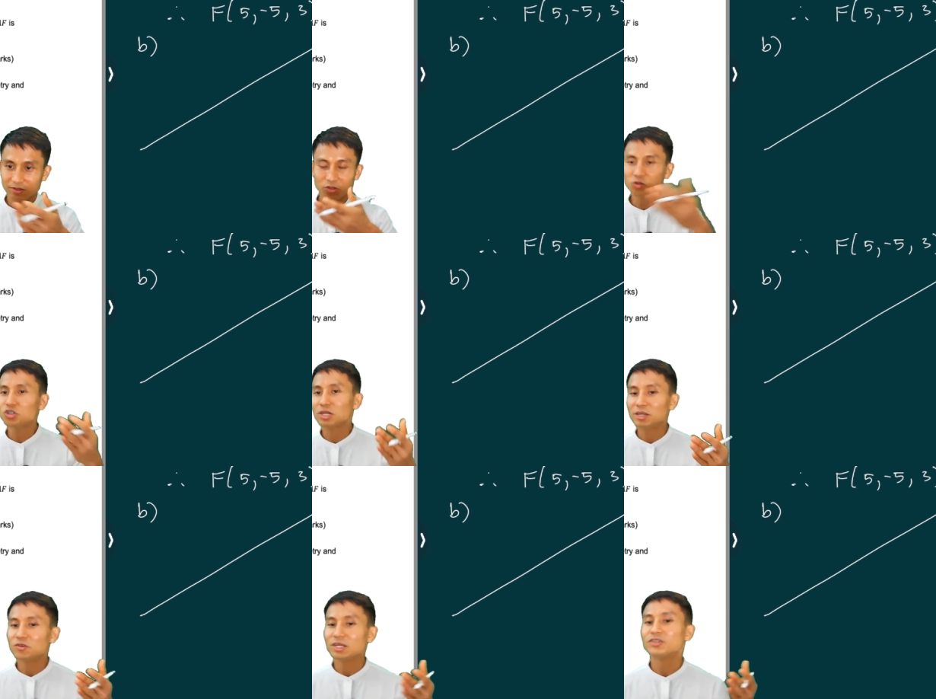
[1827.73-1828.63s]
usually
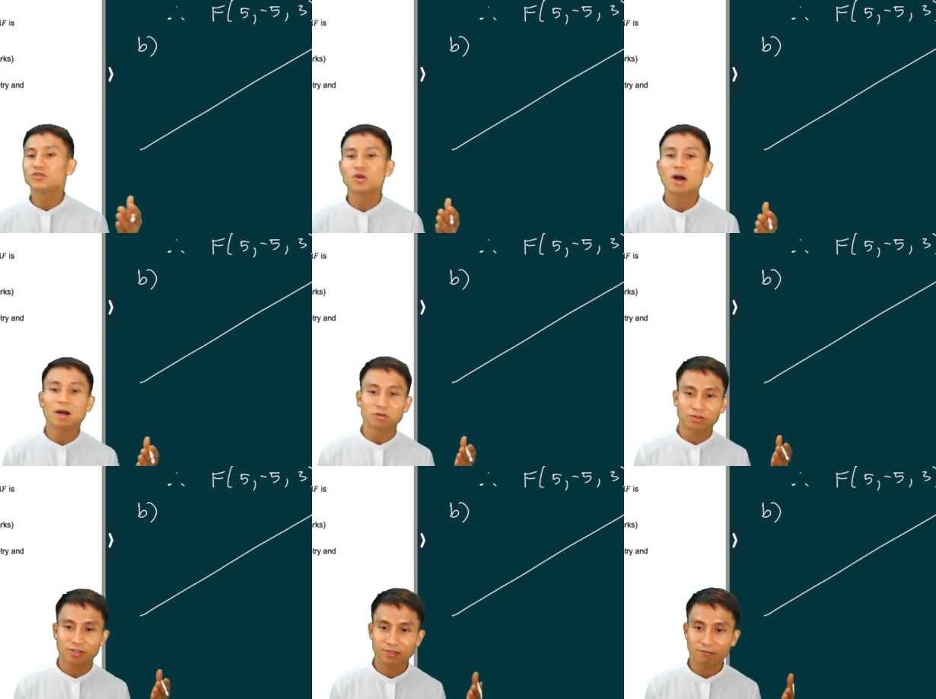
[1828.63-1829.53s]
you need to draw
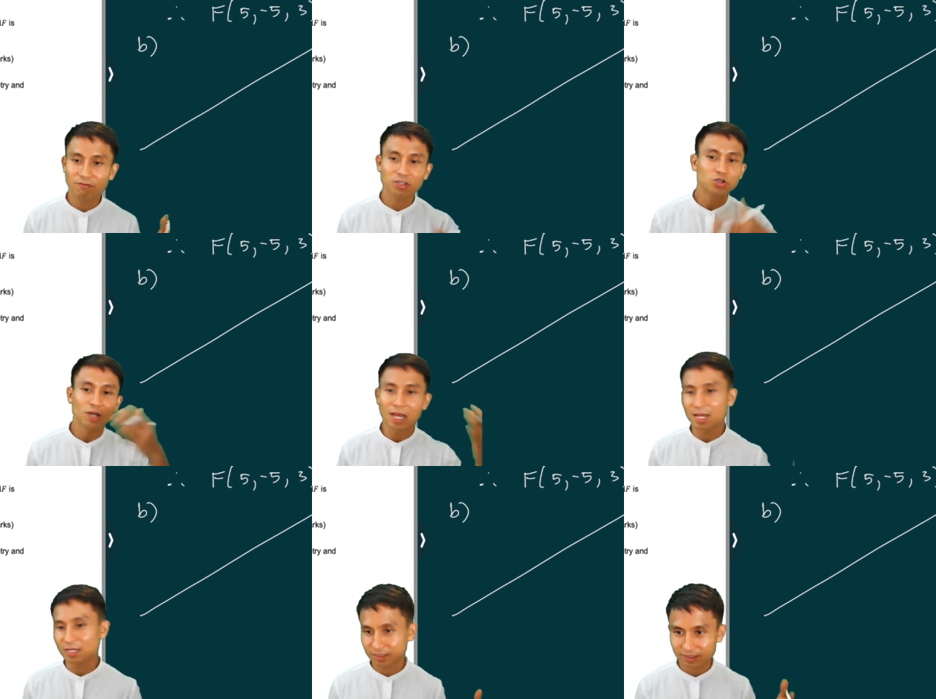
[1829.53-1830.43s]
out,
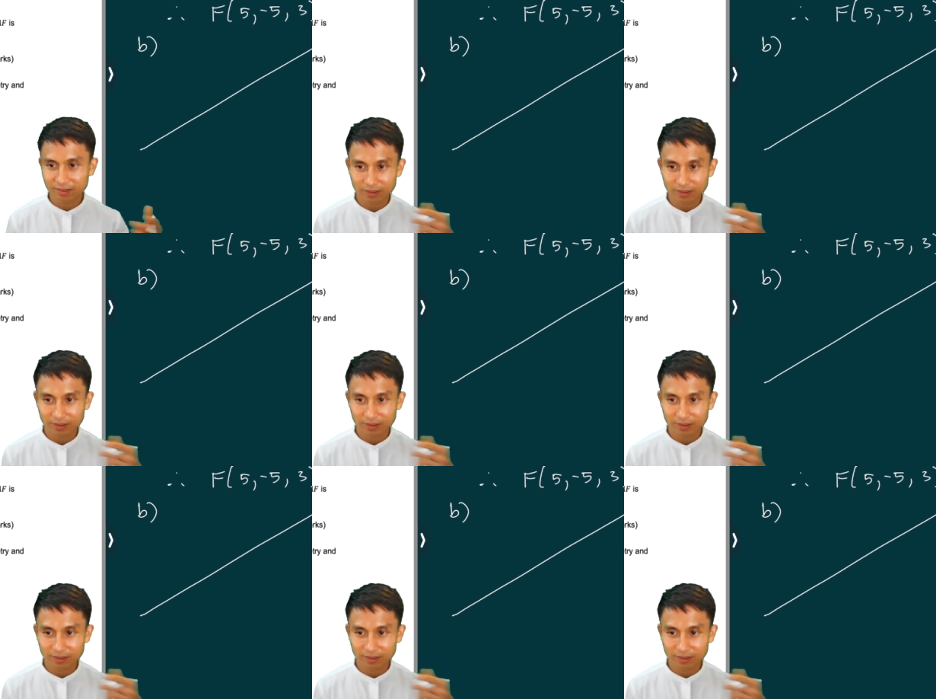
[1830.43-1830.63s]
visualize,